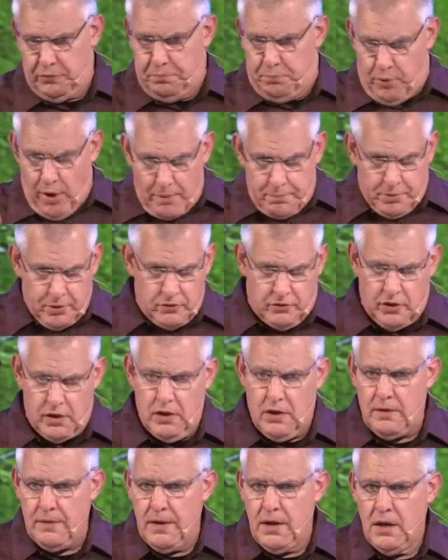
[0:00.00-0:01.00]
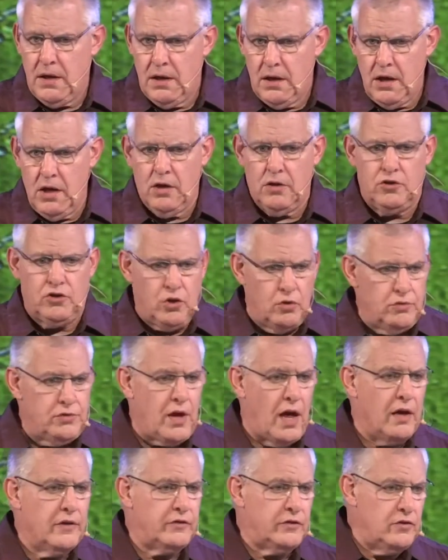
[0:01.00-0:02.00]
property in
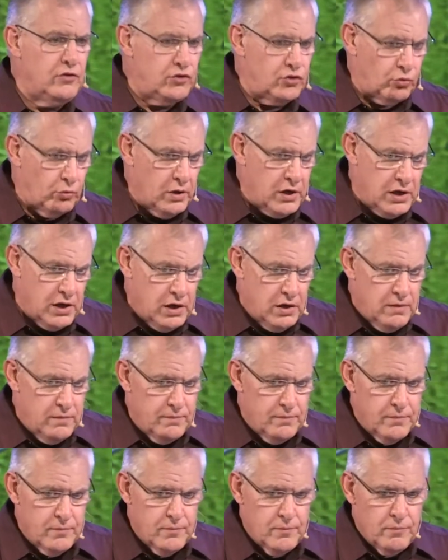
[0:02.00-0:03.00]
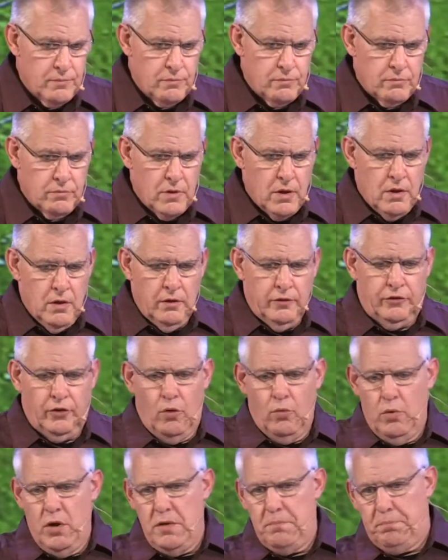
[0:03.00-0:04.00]
2003.
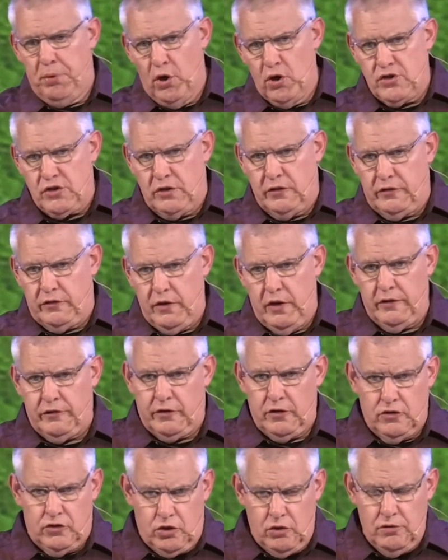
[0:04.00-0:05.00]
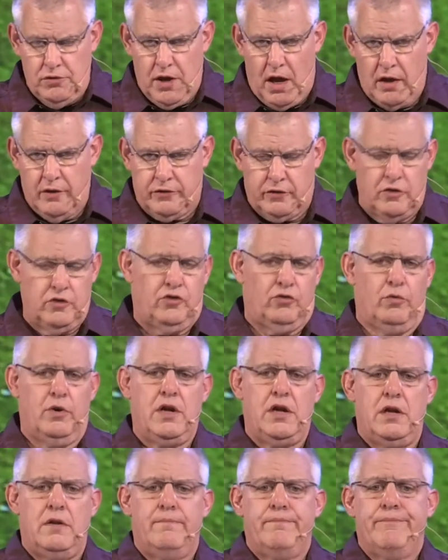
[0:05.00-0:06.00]
So we purchased this in
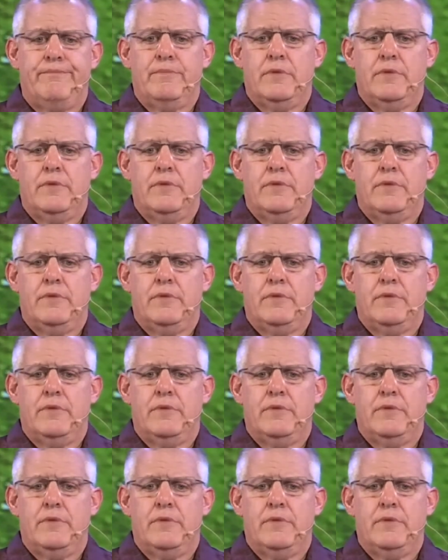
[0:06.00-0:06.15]
2003.